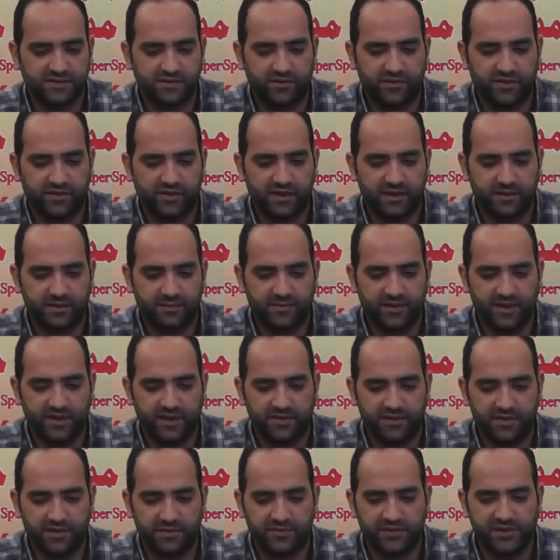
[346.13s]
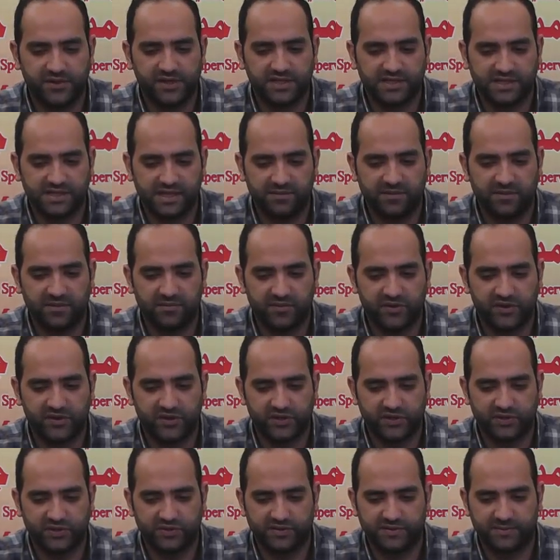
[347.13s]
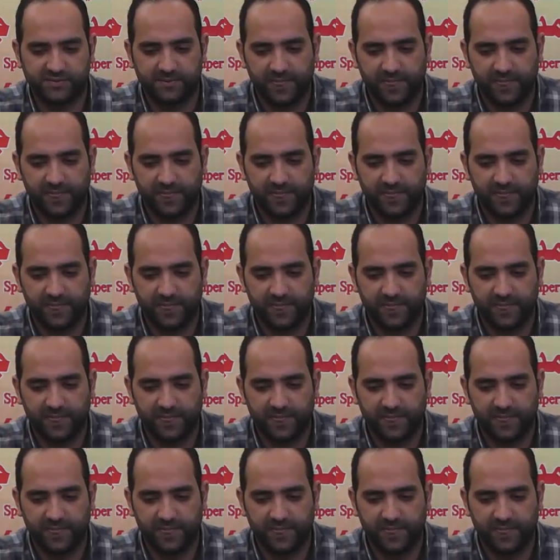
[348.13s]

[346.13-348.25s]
on them in the pre-islamic period